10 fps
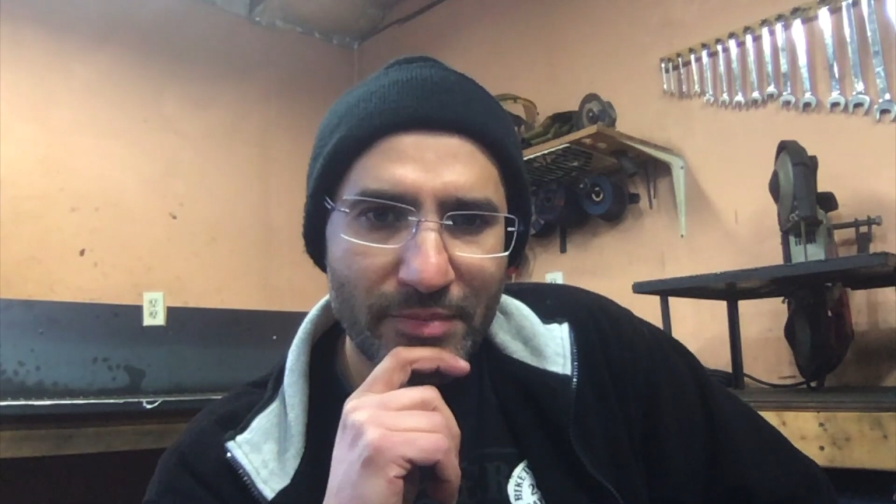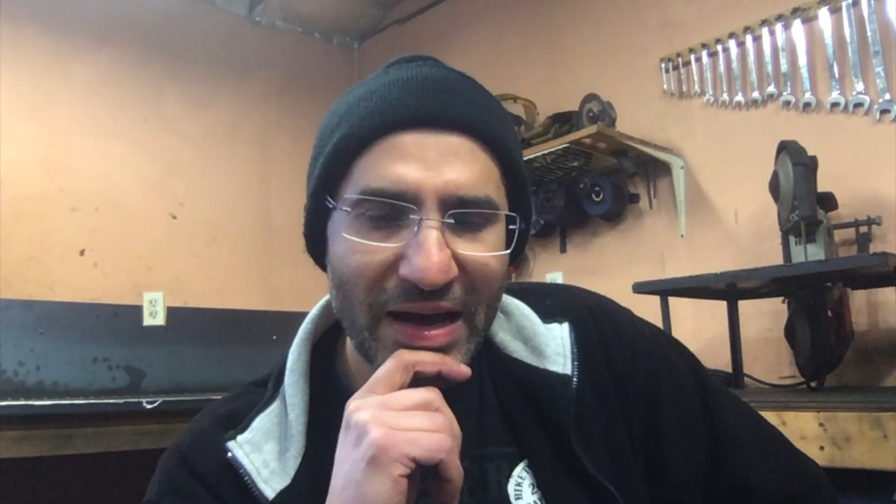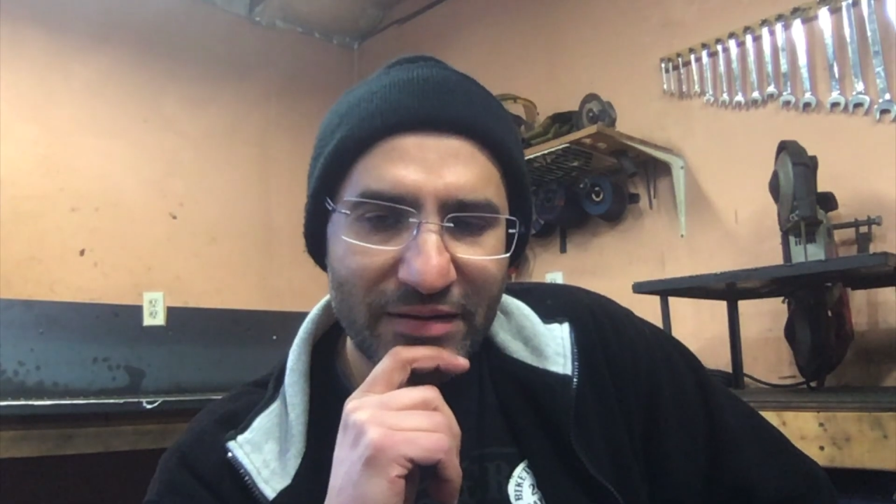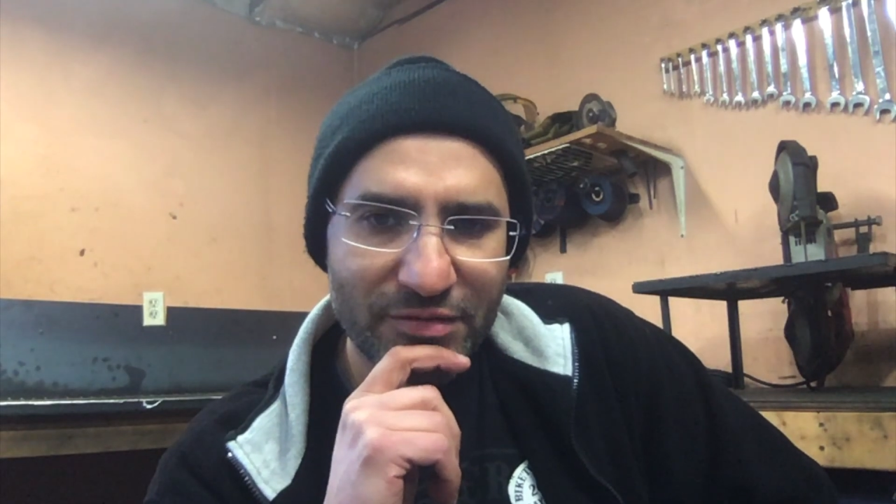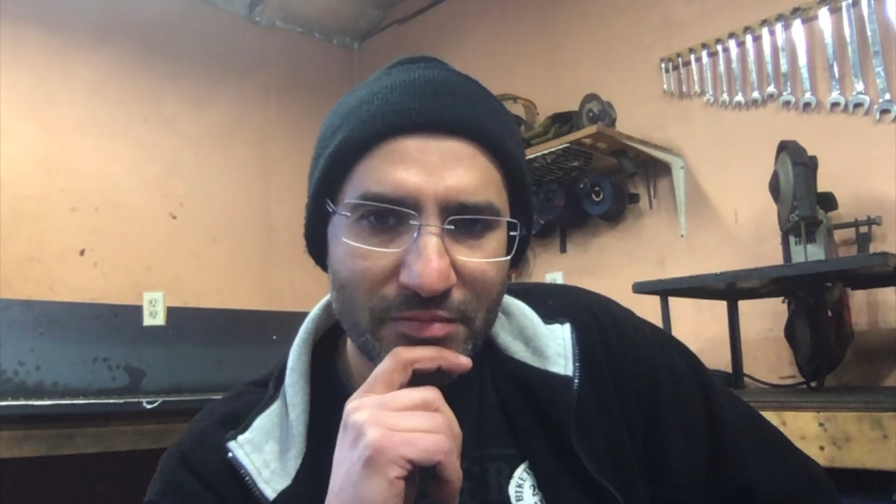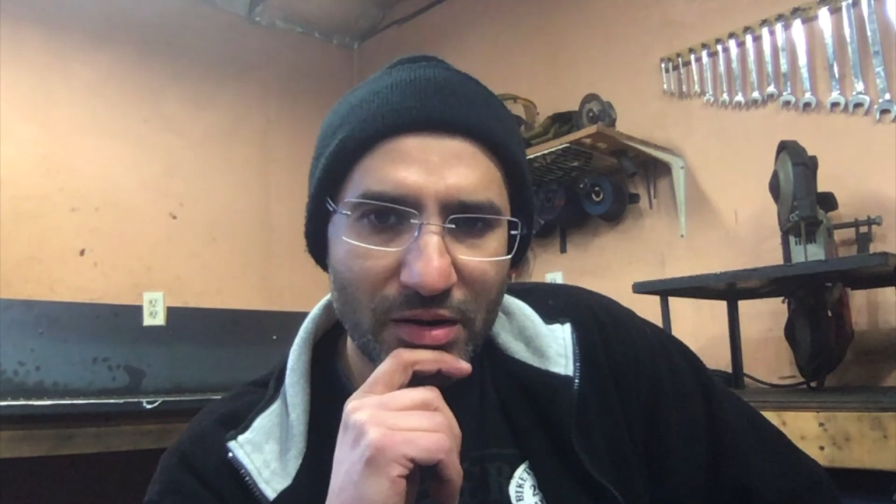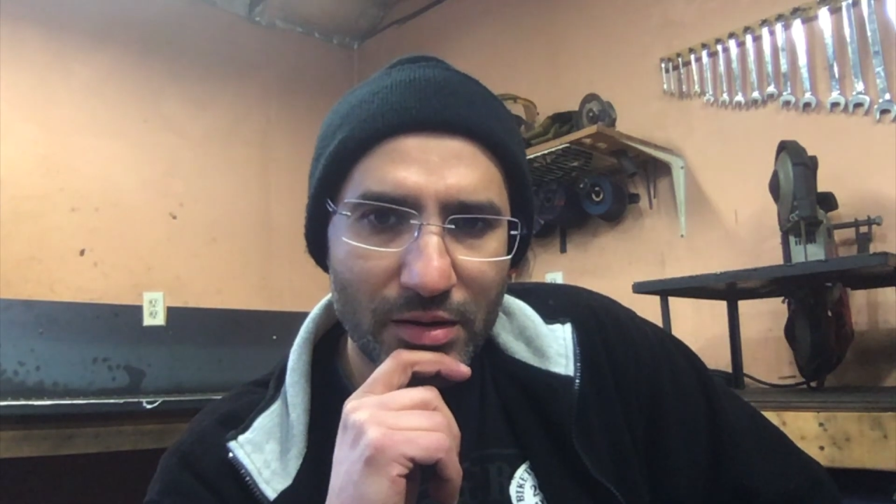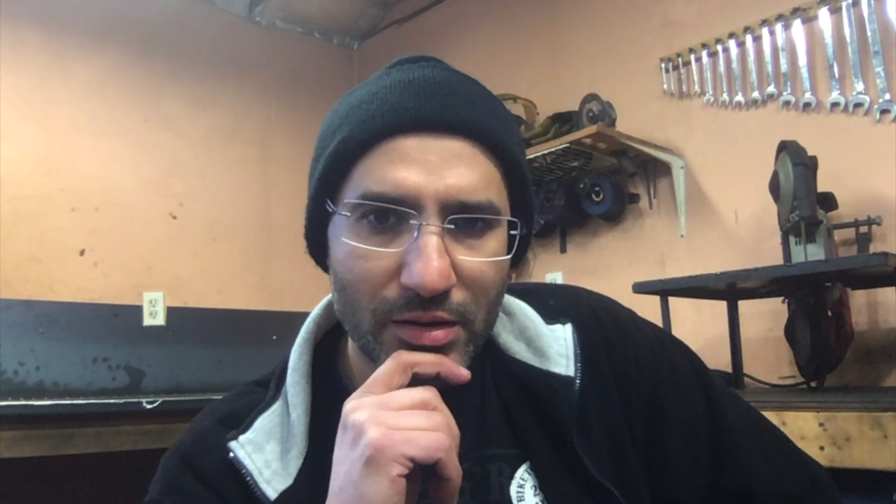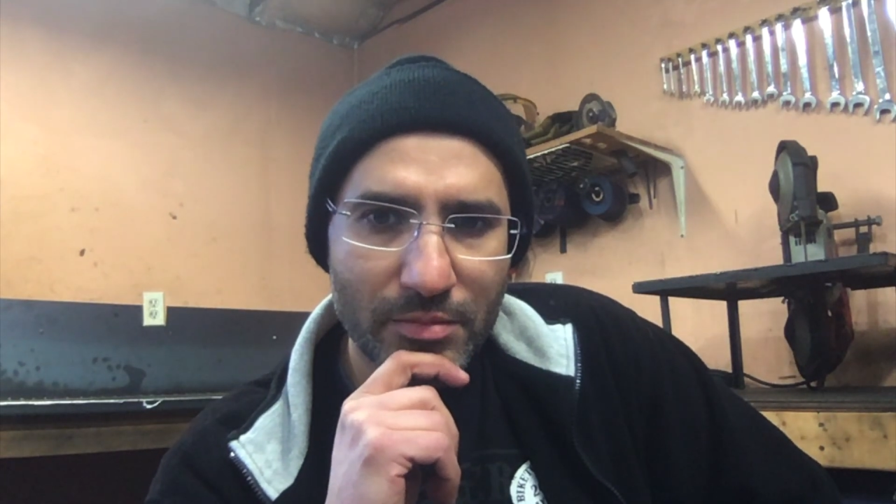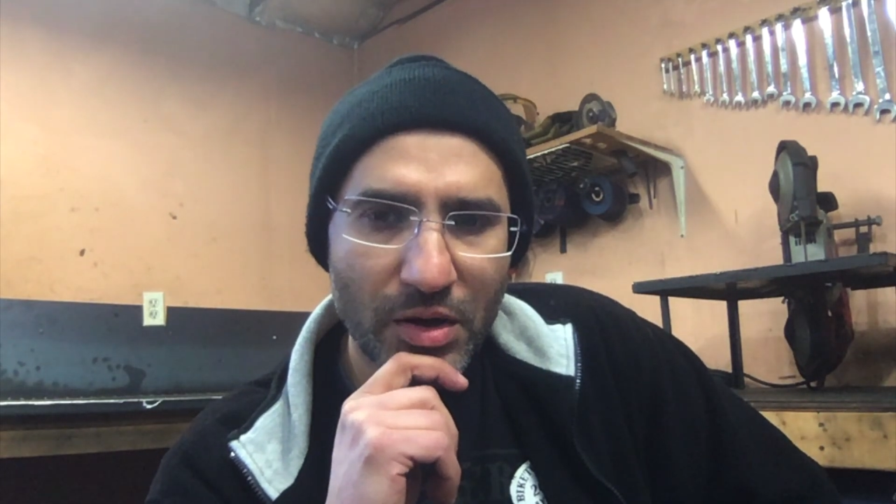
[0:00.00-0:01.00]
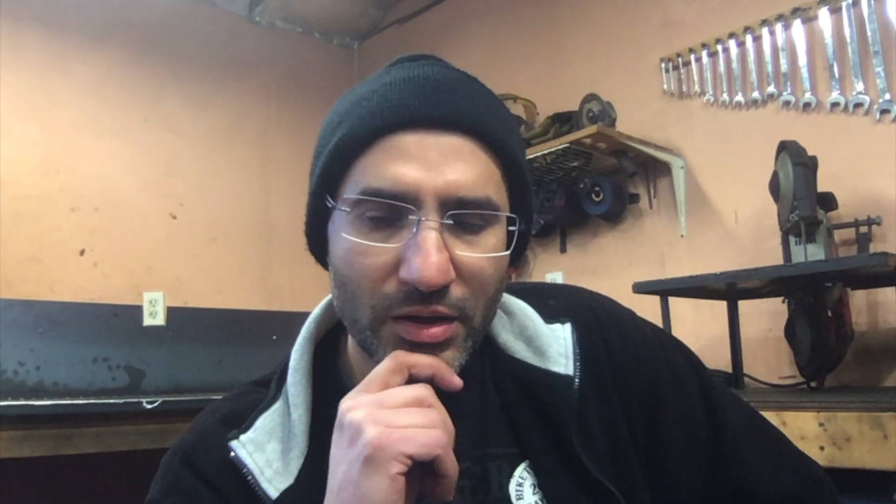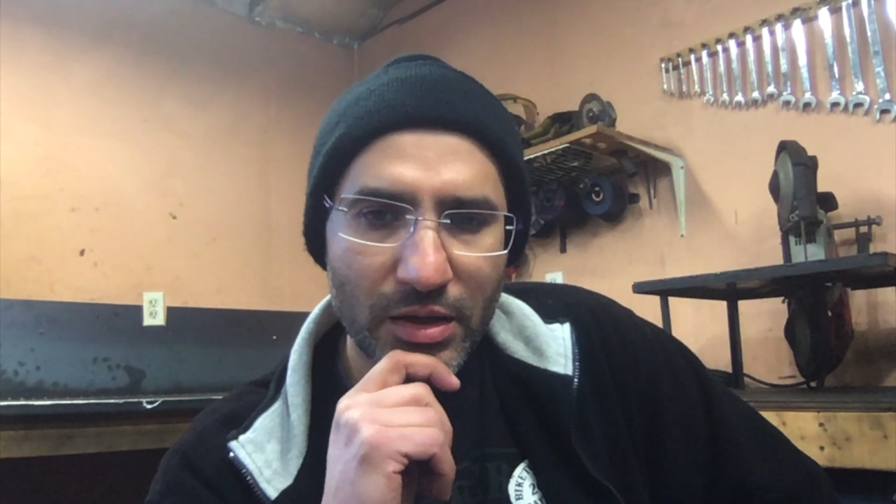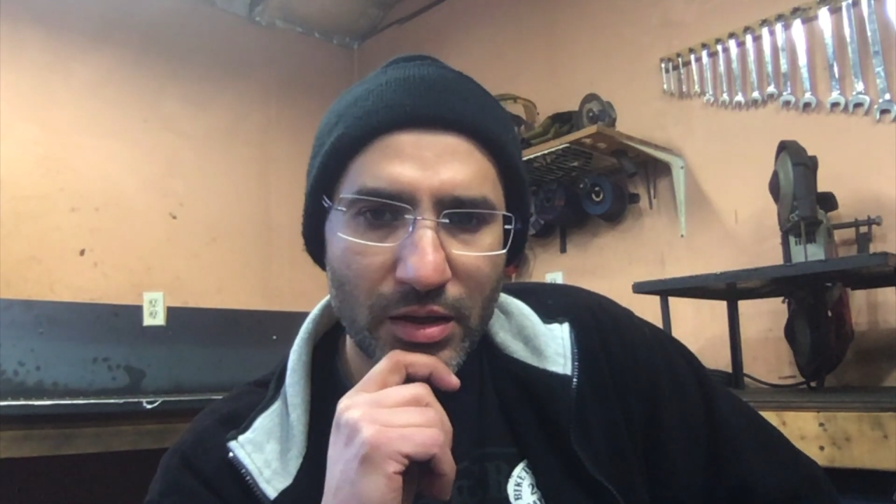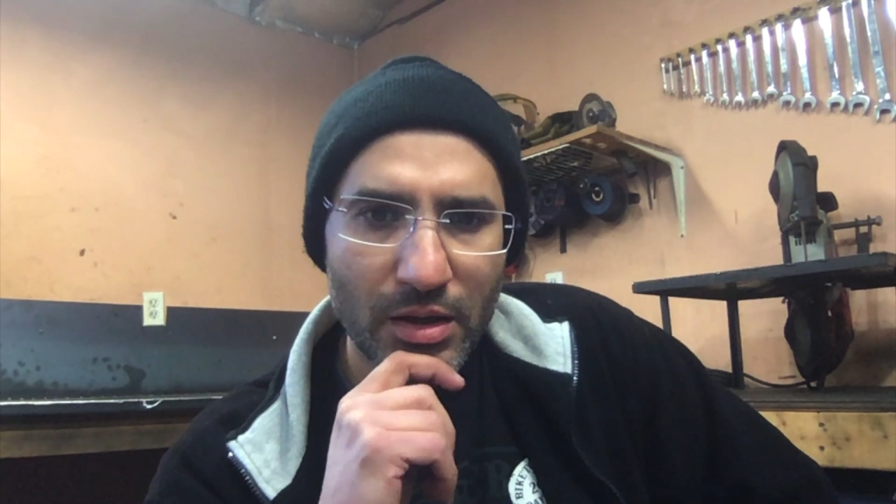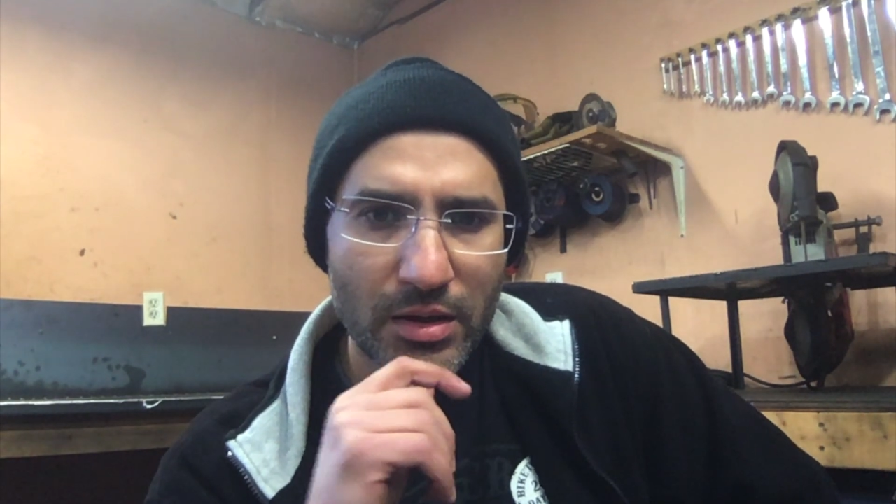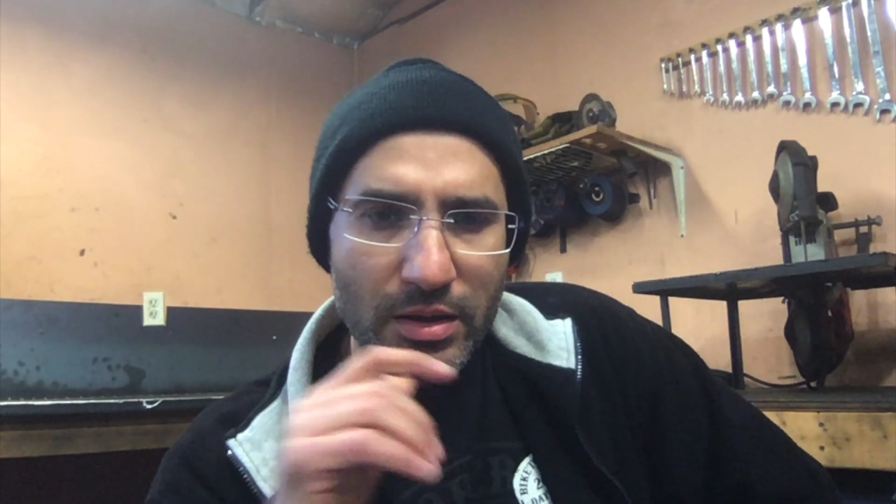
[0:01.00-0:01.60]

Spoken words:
back of the buggy,